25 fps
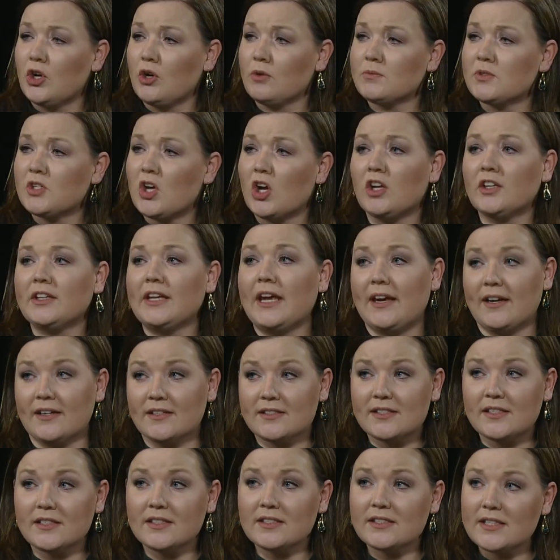homes called
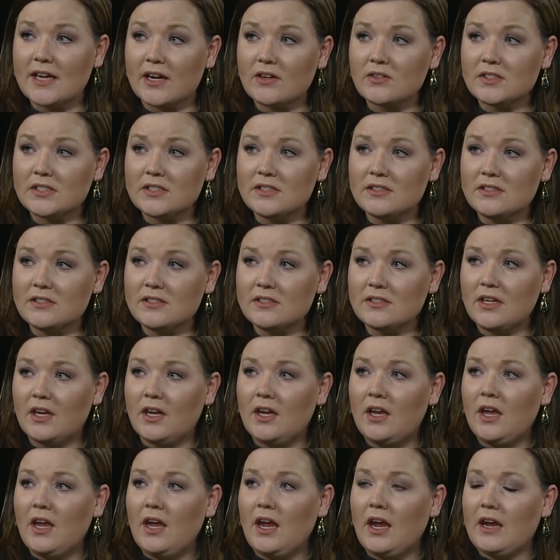Exodus Houses,
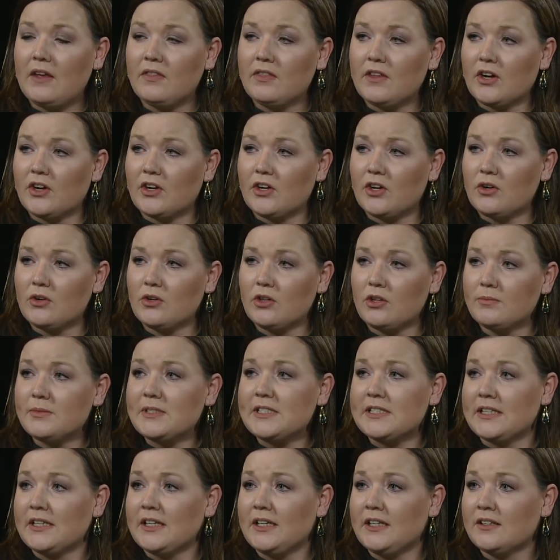and they're in
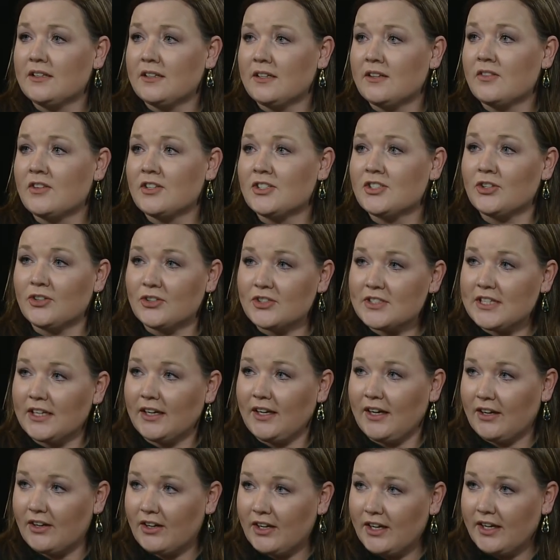Oklahoma City and in the
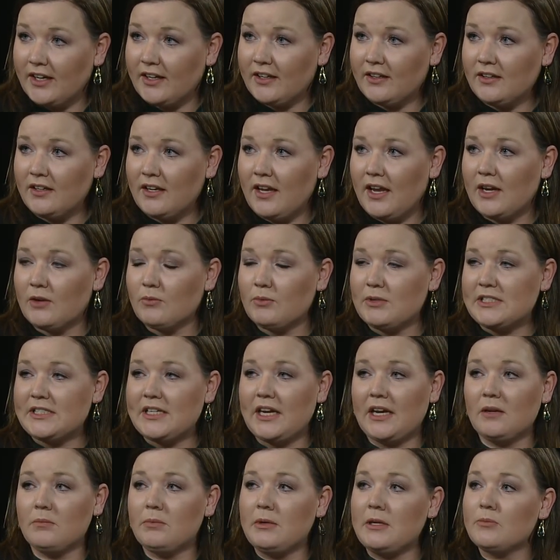Tulsa area, and we
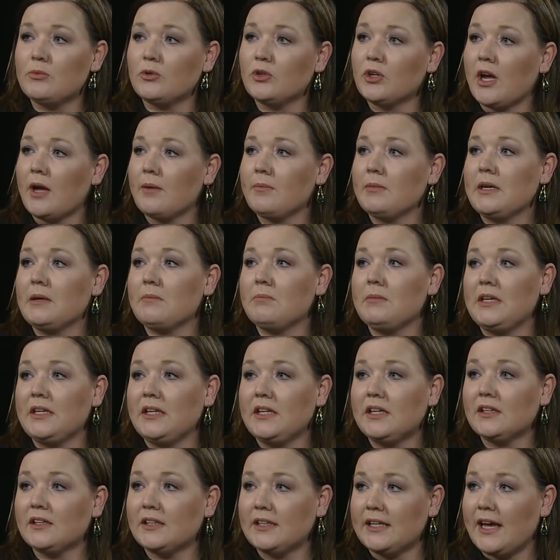take people coming
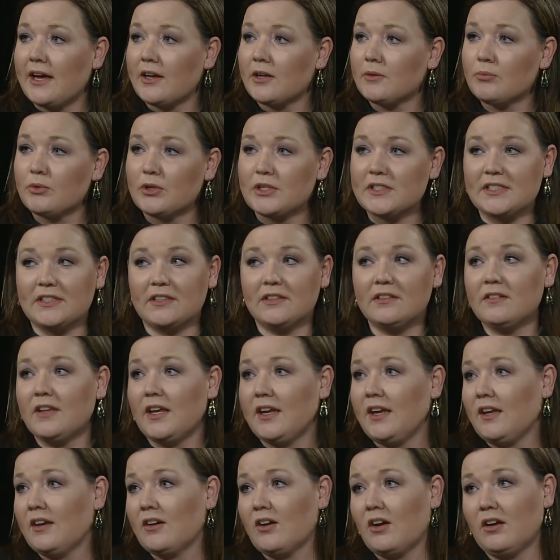immediately out of prison.
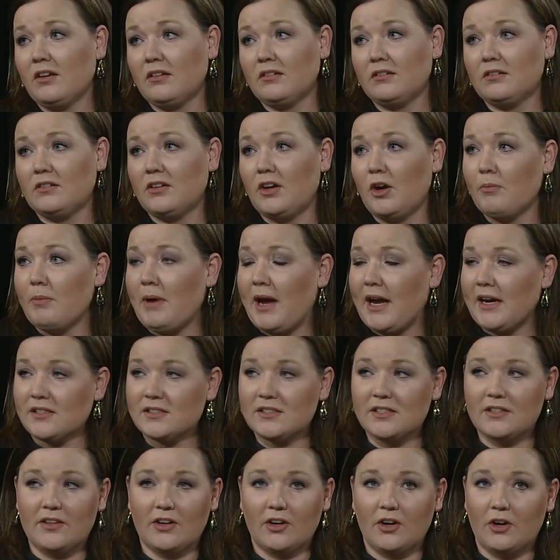They cannot go
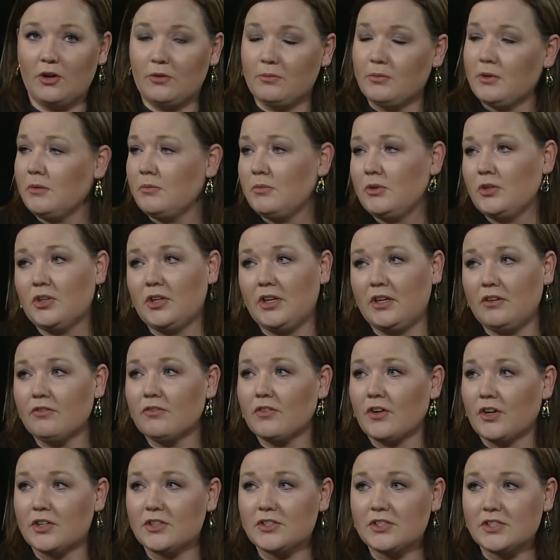back to their home community
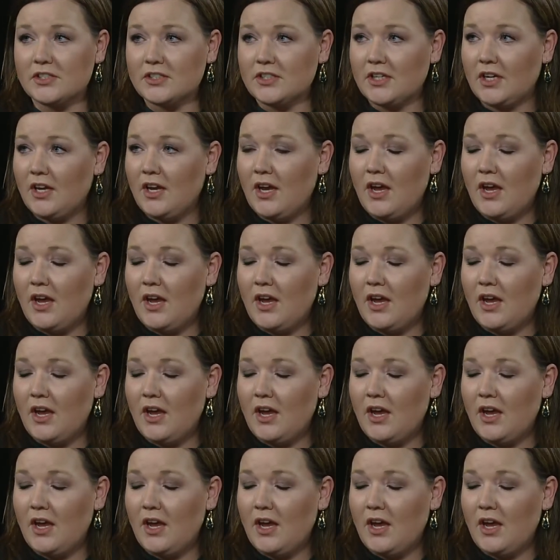first.